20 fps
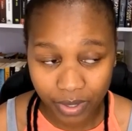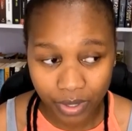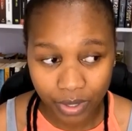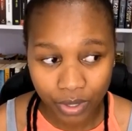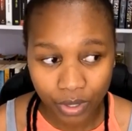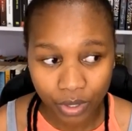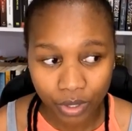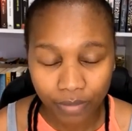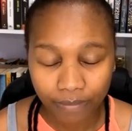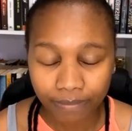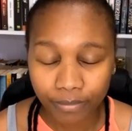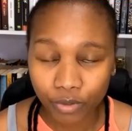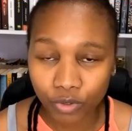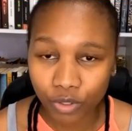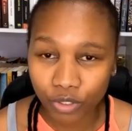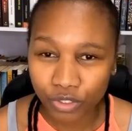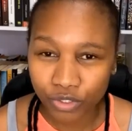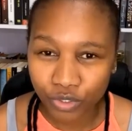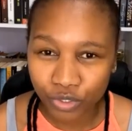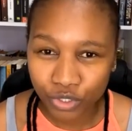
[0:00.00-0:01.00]
Because
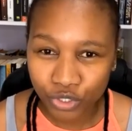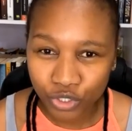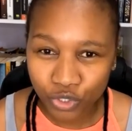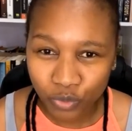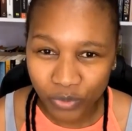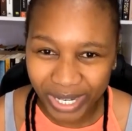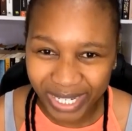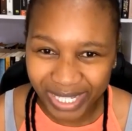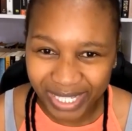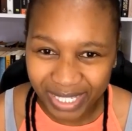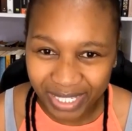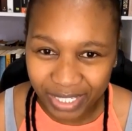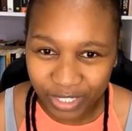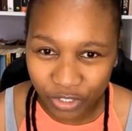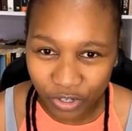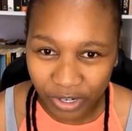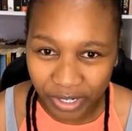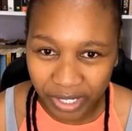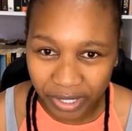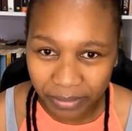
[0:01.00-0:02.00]
your sweat is on
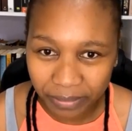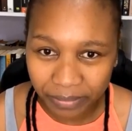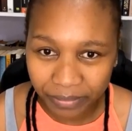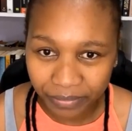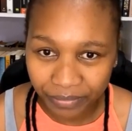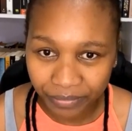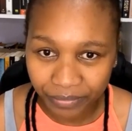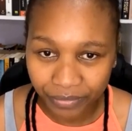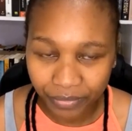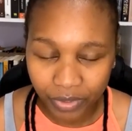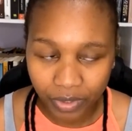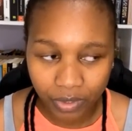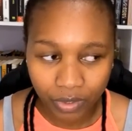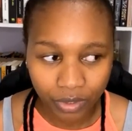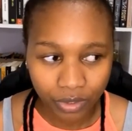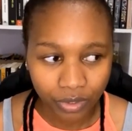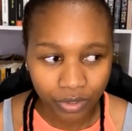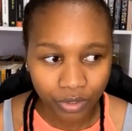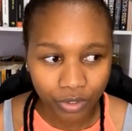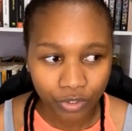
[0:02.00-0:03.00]
him,
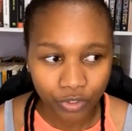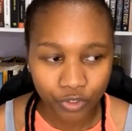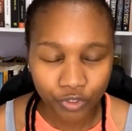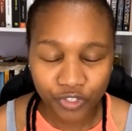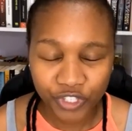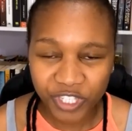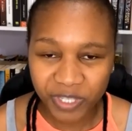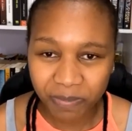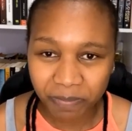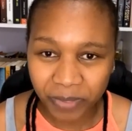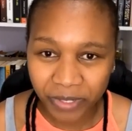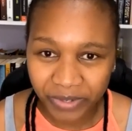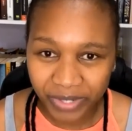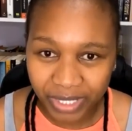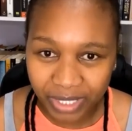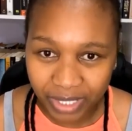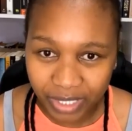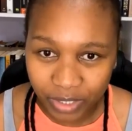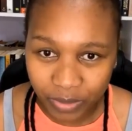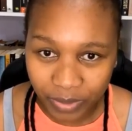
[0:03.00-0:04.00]
your spirit is
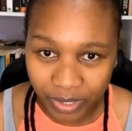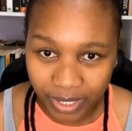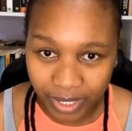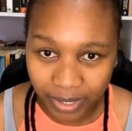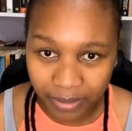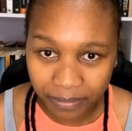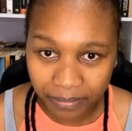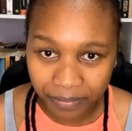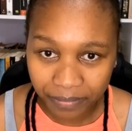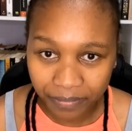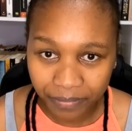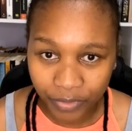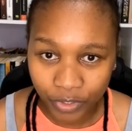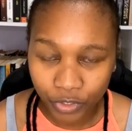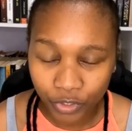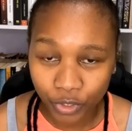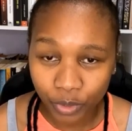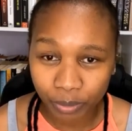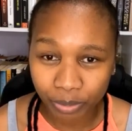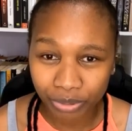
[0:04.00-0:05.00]
with him, your
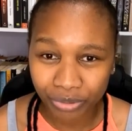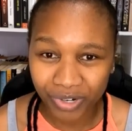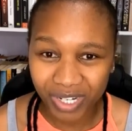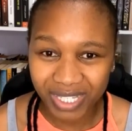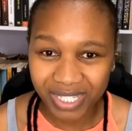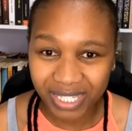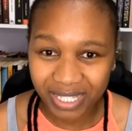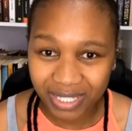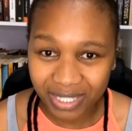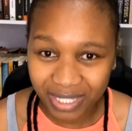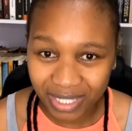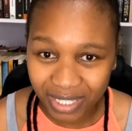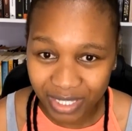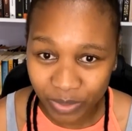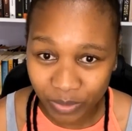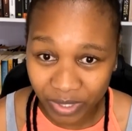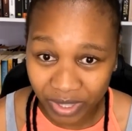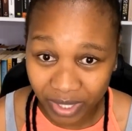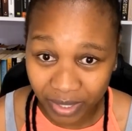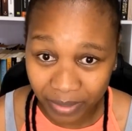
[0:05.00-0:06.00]
presence is with him,